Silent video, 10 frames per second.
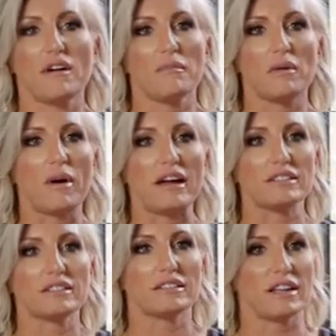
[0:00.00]
around my
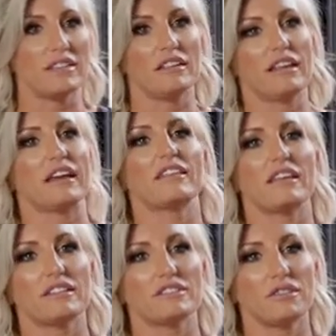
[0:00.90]
waist to get the length in.